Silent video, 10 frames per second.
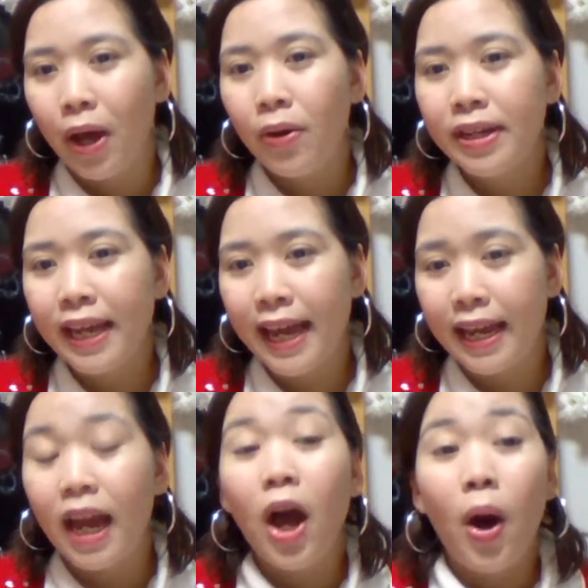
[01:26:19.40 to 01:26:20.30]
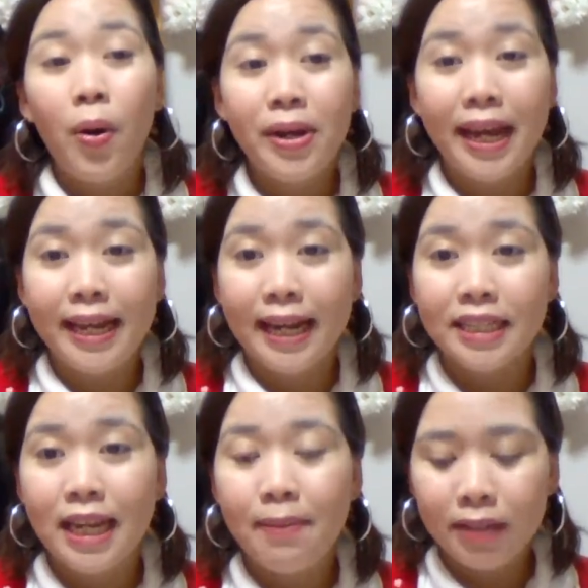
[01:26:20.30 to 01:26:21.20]
Okay,
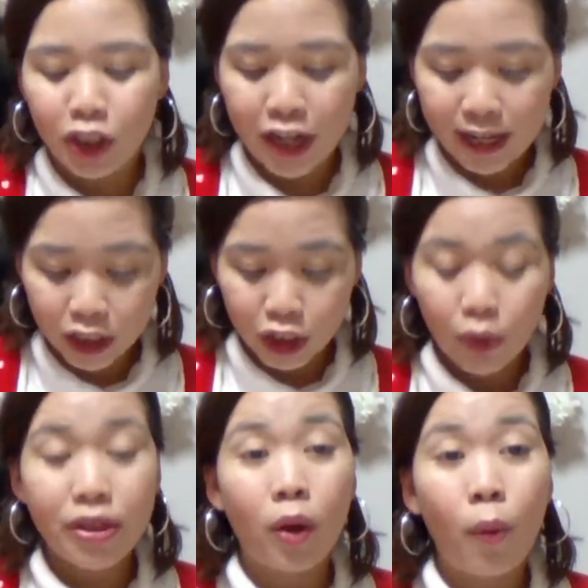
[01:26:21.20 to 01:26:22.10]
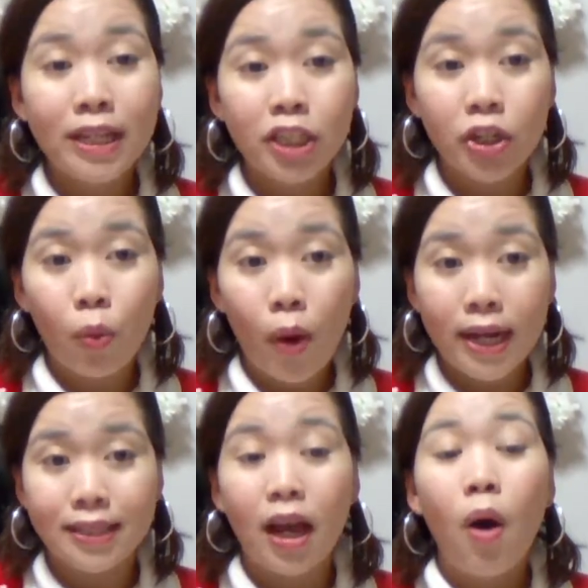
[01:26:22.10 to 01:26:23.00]
guys, let me check. So the question
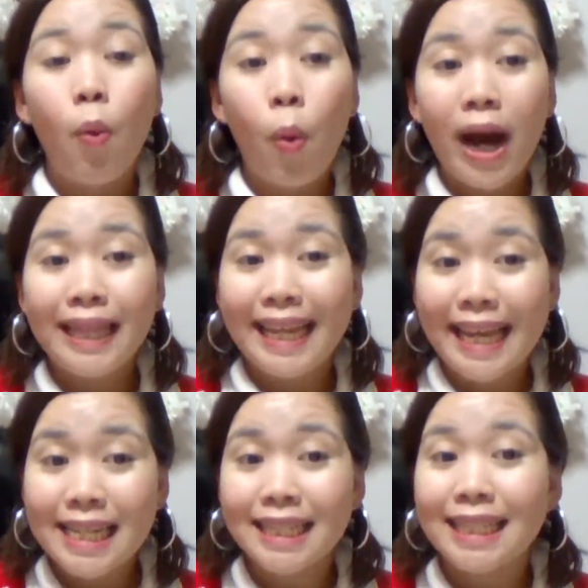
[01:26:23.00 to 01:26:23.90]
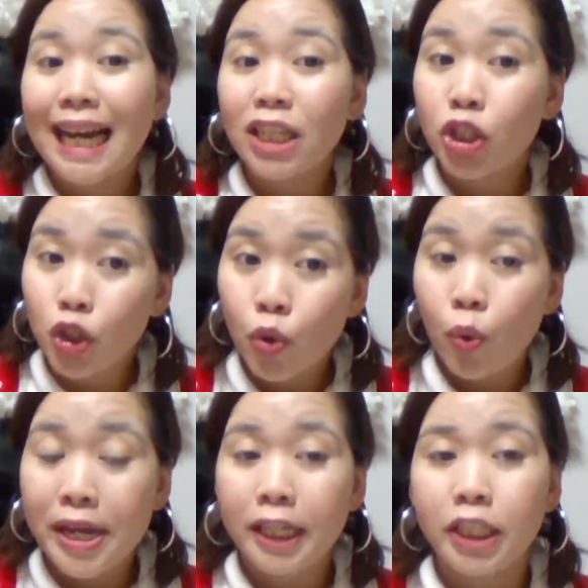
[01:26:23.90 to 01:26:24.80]
was, what is
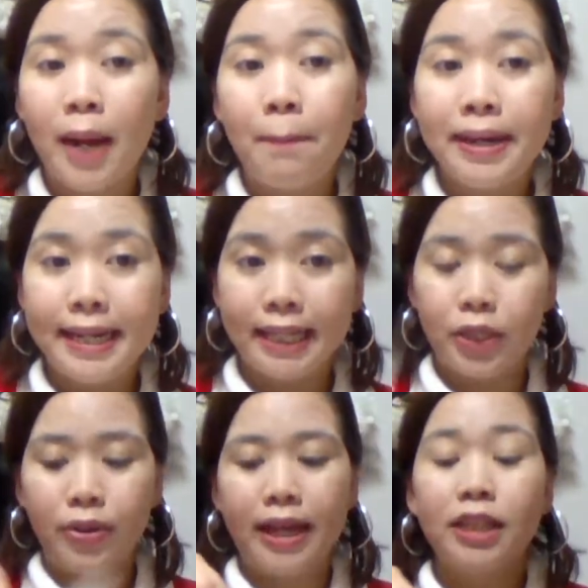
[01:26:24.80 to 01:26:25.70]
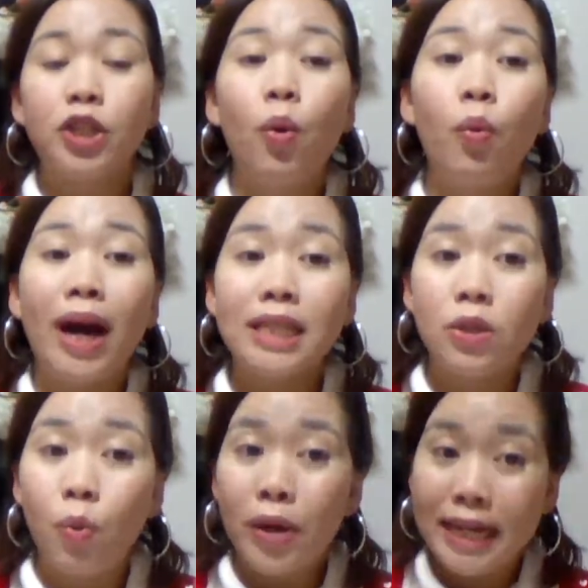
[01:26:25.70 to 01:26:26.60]
tattoo in Japanese? Okay, so as
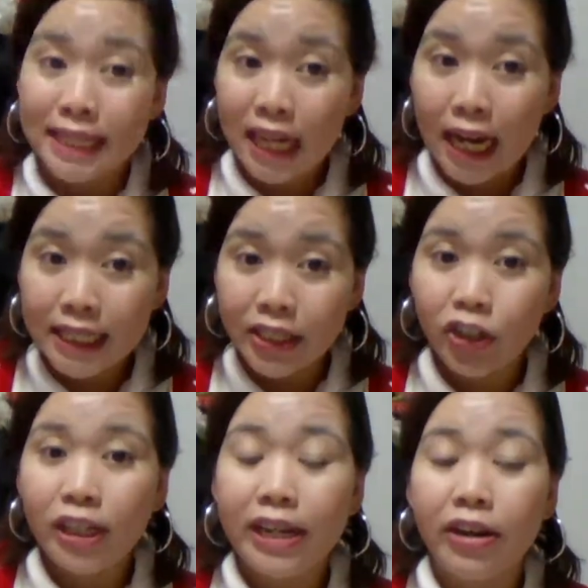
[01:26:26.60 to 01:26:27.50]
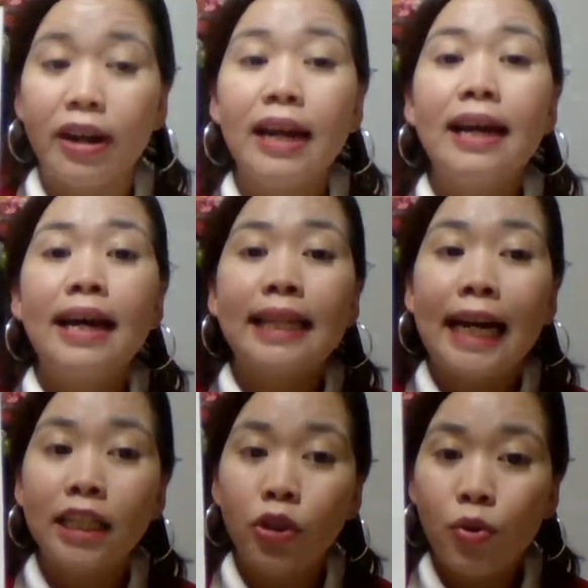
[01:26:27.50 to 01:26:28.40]
we discussed earlier,
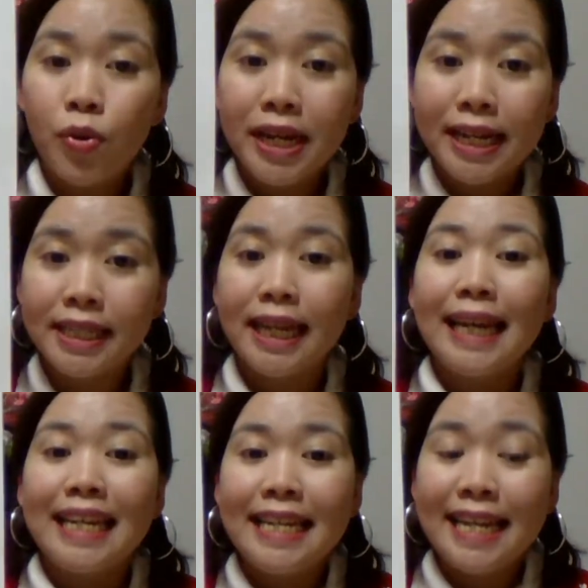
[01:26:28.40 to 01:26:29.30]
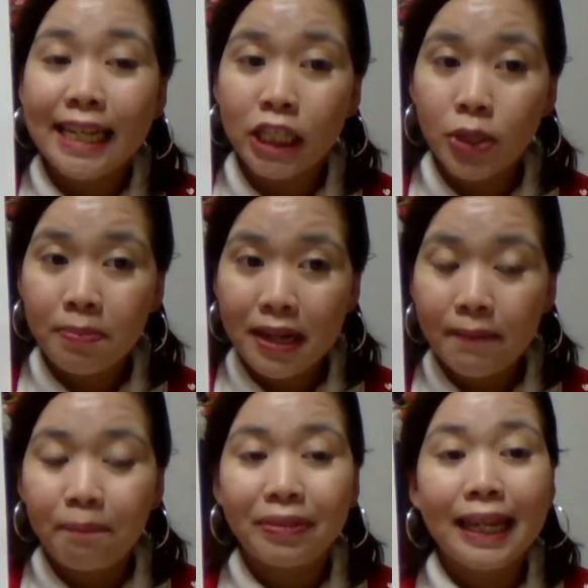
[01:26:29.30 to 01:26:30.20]
tattoo is
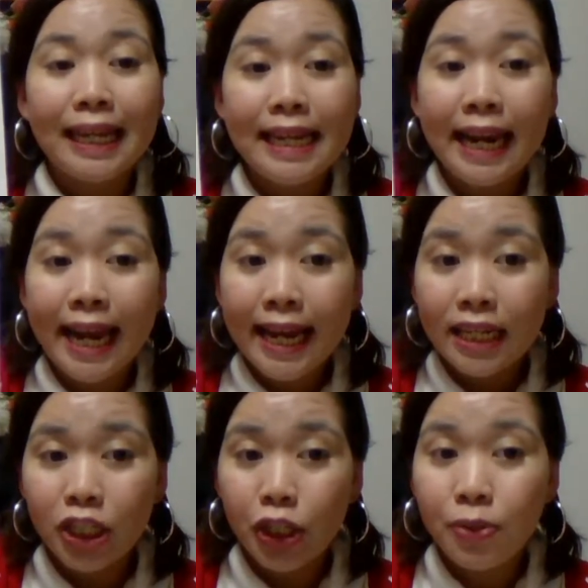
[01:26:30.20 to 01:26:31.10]
irezumi, okay?